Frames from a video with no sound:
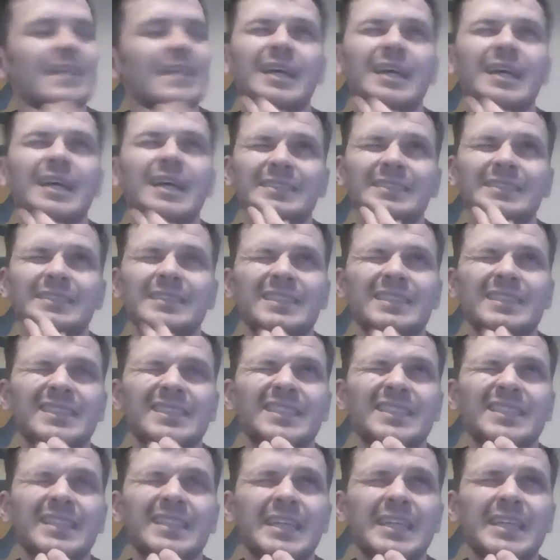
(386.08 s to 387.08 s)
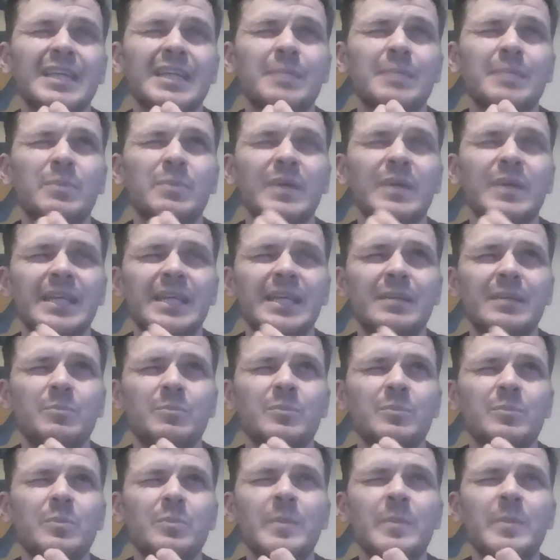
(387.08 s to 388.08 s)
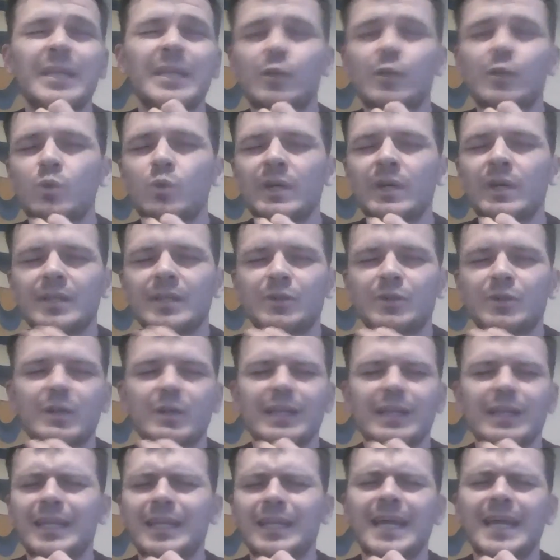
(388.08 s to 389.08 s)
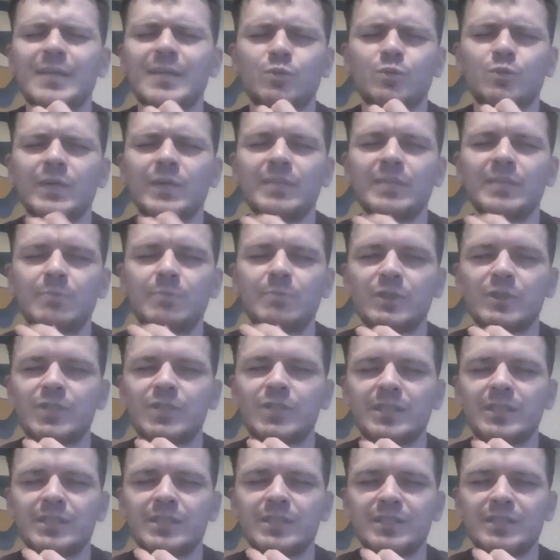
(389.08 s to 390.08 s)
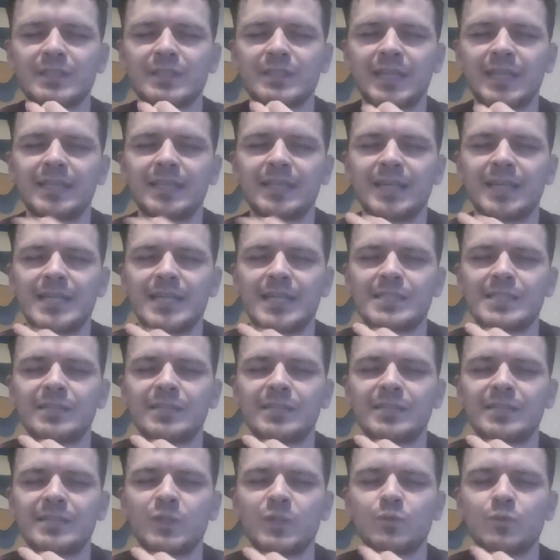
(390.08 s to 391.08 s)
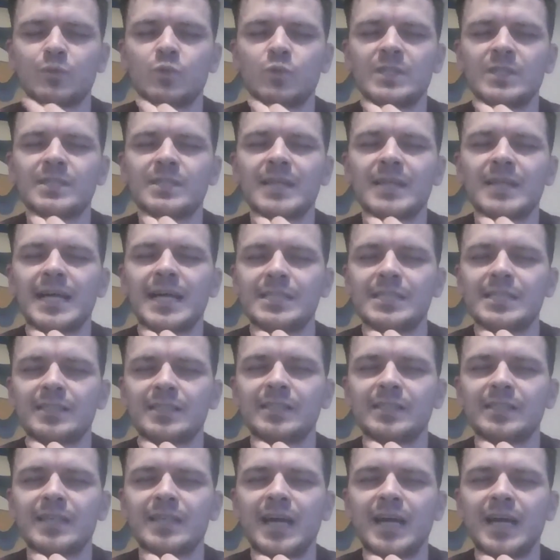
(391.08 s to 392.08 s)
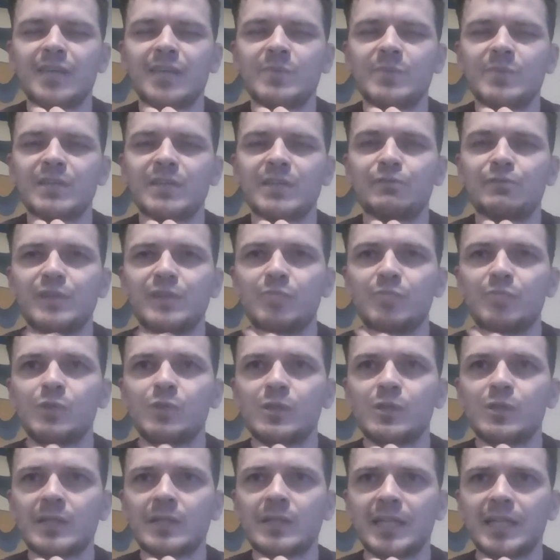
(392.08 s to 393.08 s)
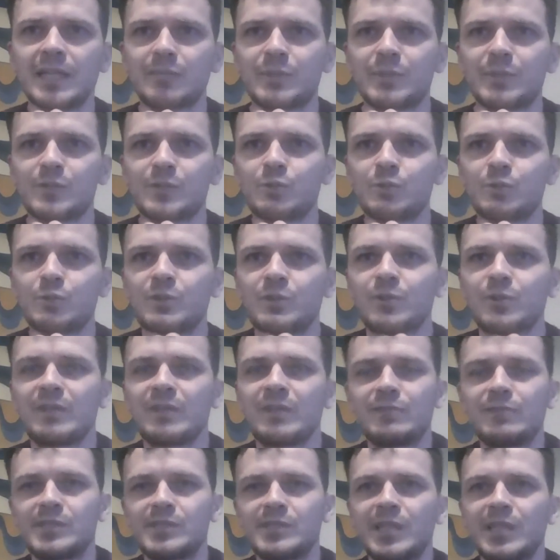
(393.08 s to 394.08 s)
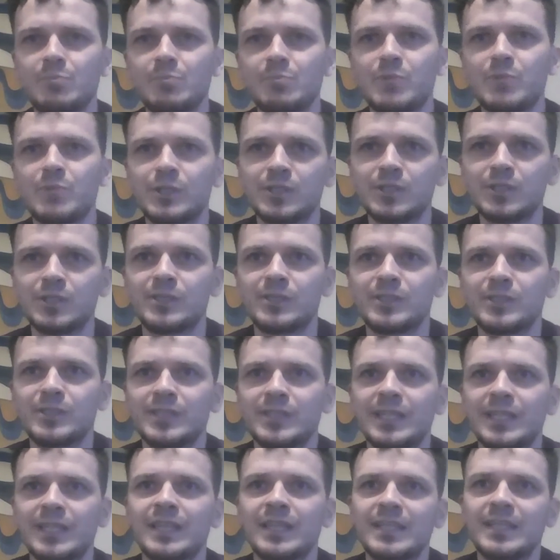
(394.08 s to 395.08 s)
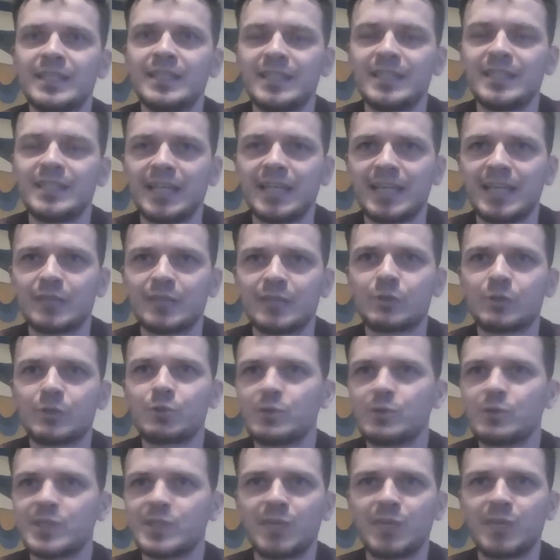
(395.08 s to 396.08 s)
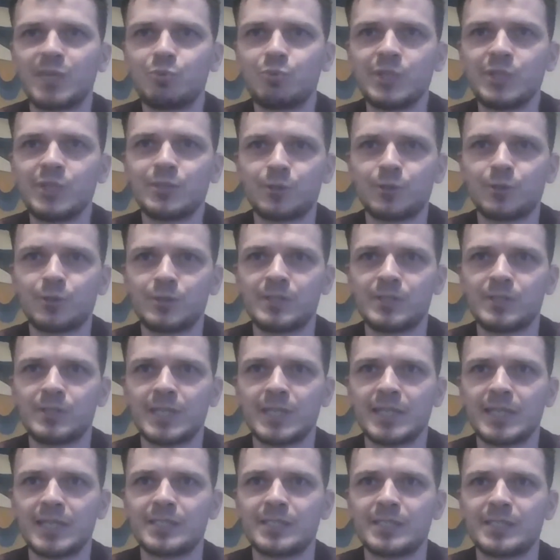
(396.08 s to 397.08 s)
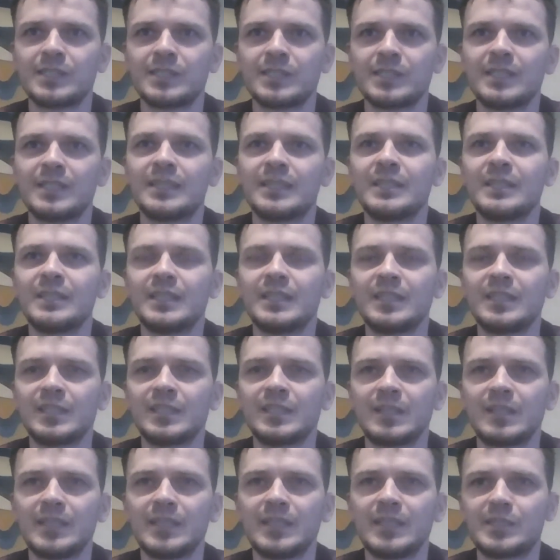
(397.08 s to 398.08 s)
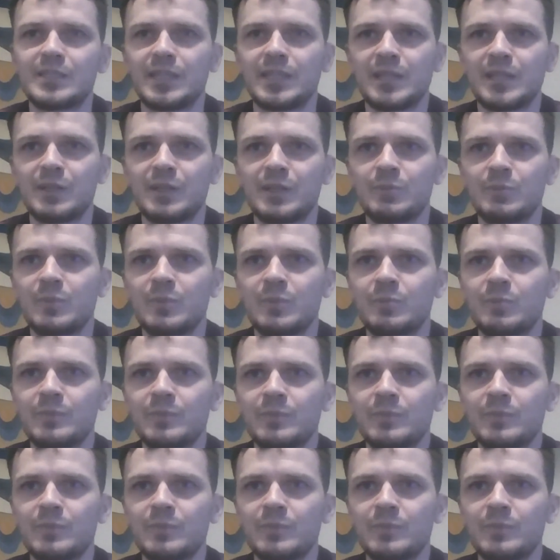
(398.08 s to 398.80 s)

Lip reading: a middle or a lightweight budget, like Iceland. What does an Icelandic animated film look like? Because we don't have the same budgets or the same resources as, let's say, the